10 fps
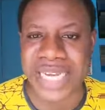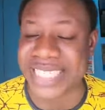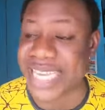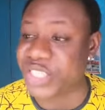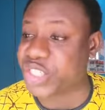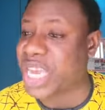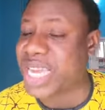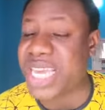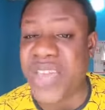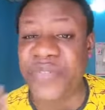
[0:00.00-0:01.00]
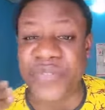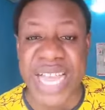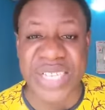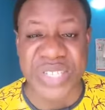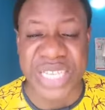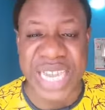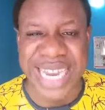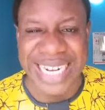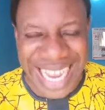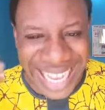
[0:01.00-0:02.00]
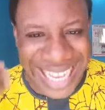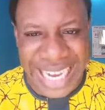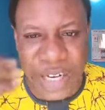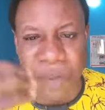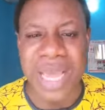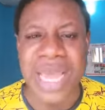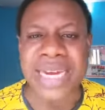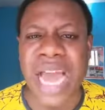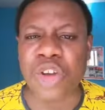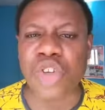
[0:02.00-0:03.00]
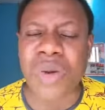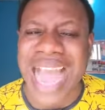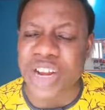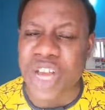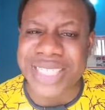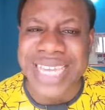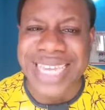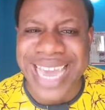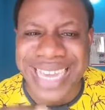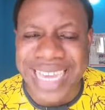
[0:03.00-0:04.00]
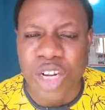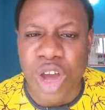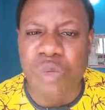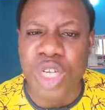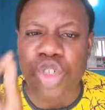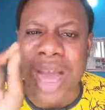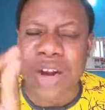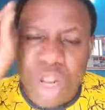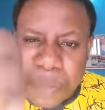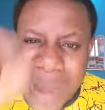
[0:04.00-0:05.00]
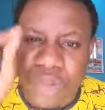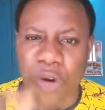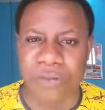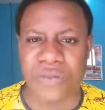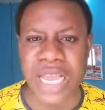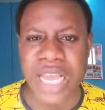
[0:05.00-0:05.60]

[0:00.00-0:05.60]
He says, seek ye first the kingdom. Now, you cannot seek a kingdom which you are not part of.